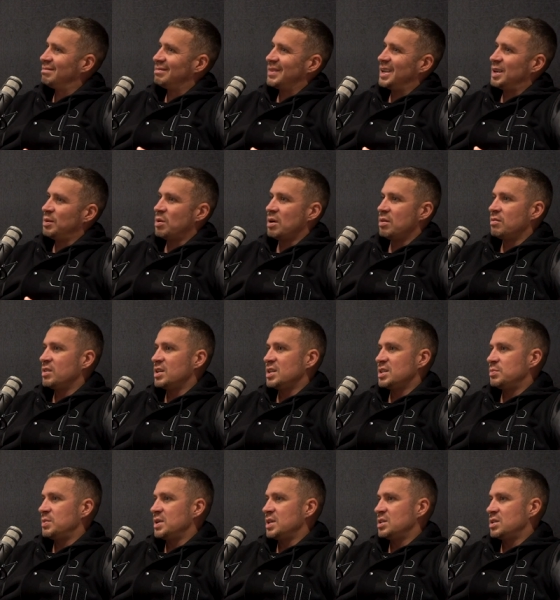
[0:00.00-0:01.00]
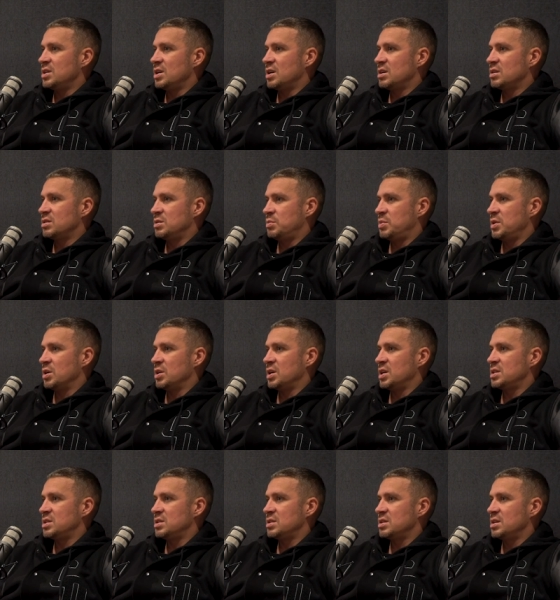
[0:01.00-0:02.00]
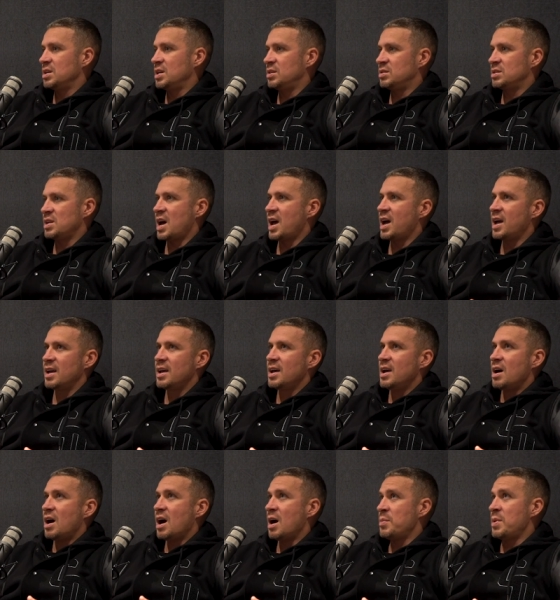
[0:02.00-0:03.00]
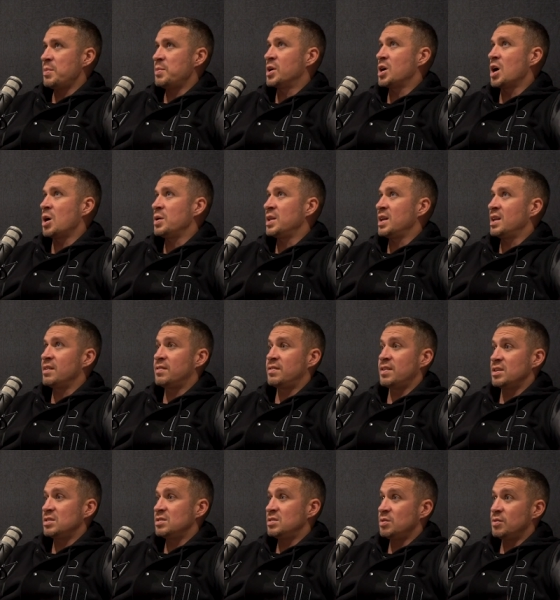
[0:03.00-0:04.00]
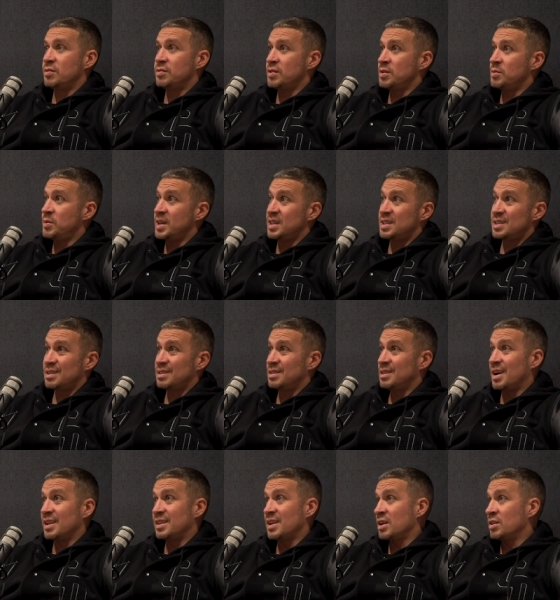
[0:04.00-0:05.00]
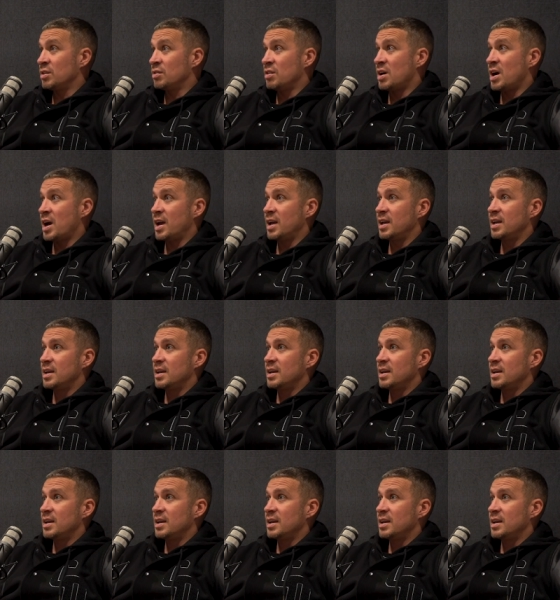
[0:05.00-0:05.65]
he won't really speak yeah. to you. To be honest, he's like I remember going in the first two or three weeks. I, I done all right.